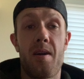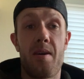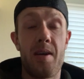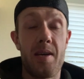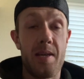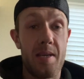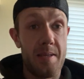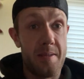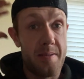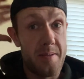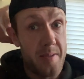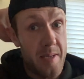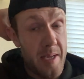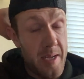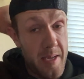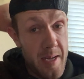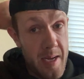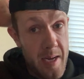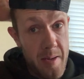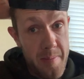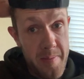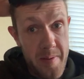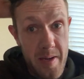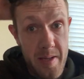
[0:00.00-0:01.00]
All right,
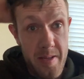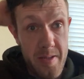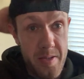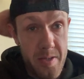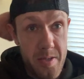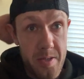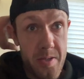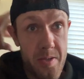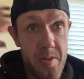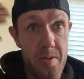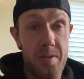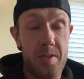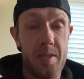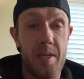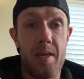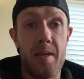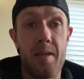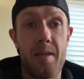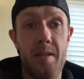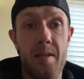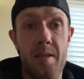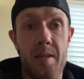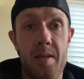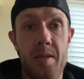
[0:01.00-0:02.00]
Alpine, this is Tuesday
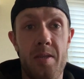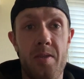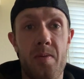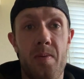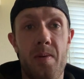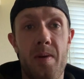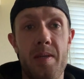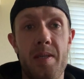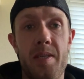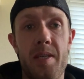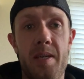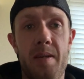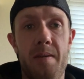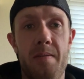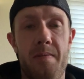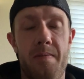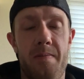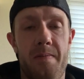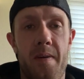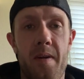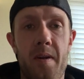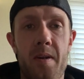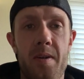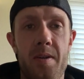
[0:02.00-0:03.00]
the
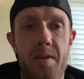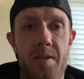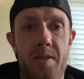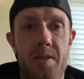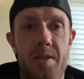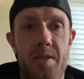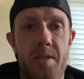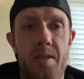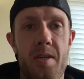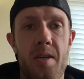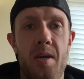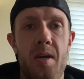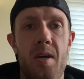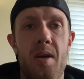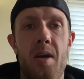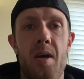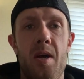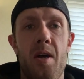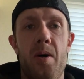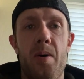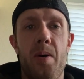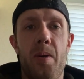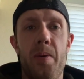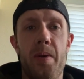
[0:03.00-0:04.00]
21st.
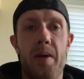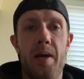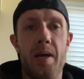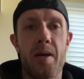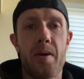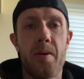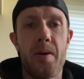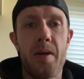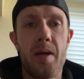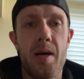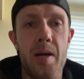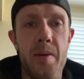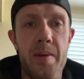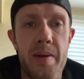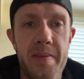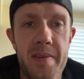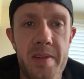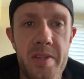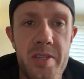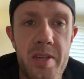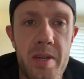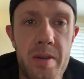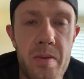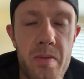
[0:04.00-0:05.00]
What do we got going on? We have
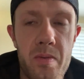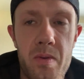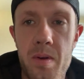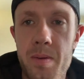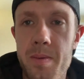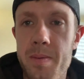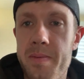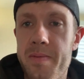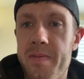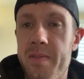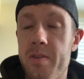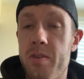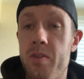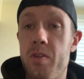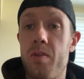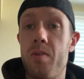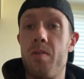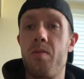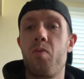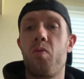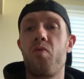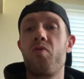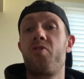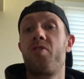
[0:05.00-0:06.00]
a general warm-up,
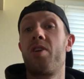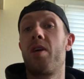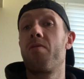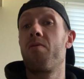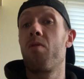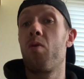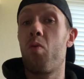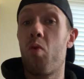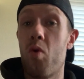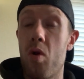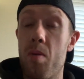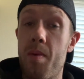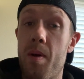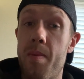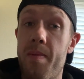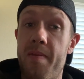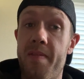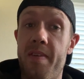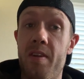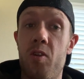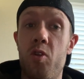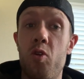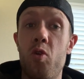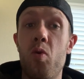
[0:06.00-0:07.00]
a general warm-up
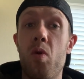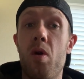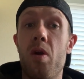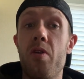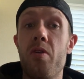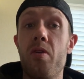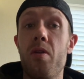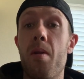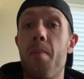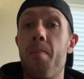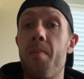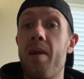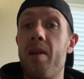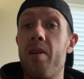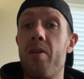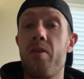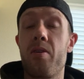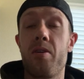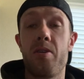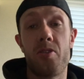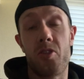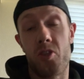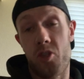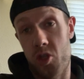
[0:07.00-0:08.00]
of a
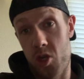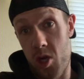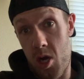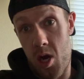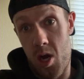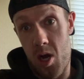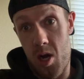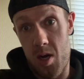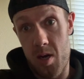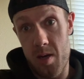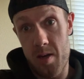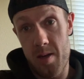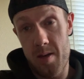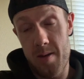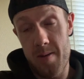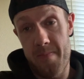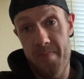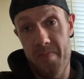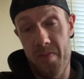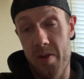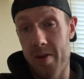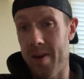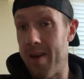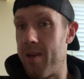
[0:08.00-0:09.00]
200-meter jog.
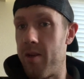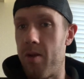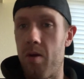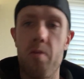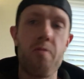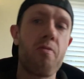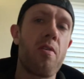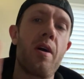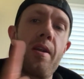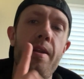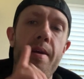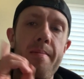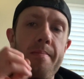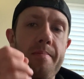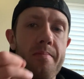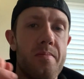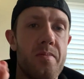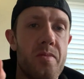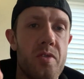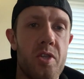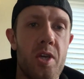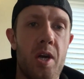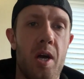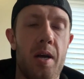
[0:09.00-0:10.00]
All right, don't run it,
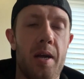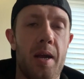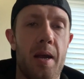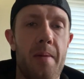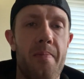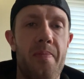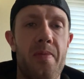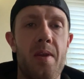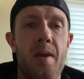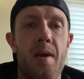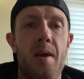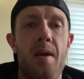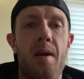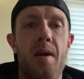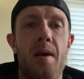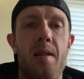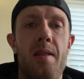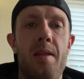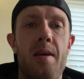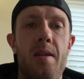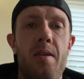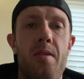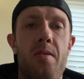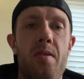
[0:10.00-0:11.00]
jog it.
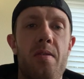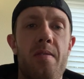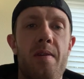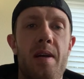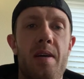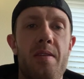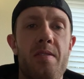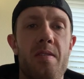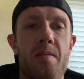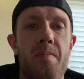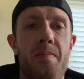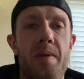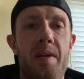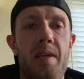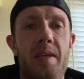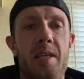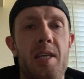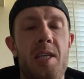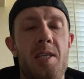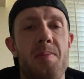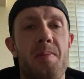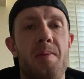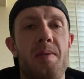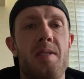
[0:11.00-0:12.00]
Then two rounds of
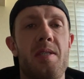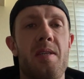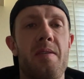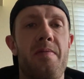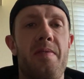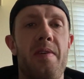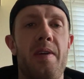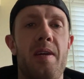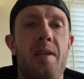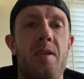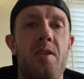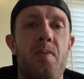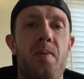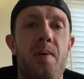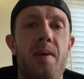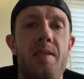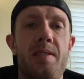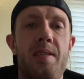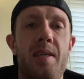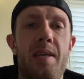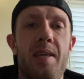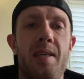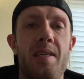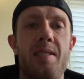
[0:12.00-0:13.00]
PT specific, 20
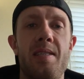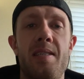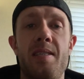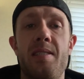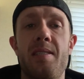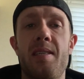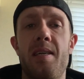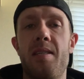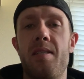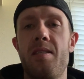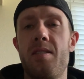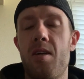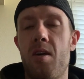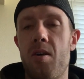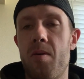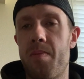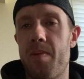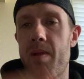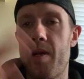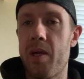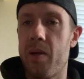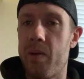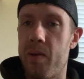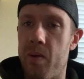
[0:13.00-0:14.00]
seconds each side star
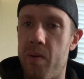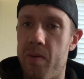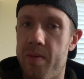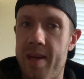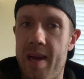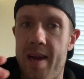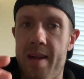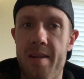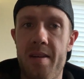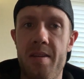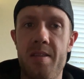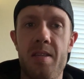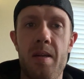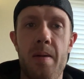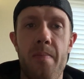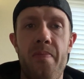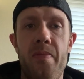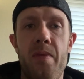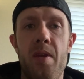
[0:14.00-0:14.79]
plank, you know what that is.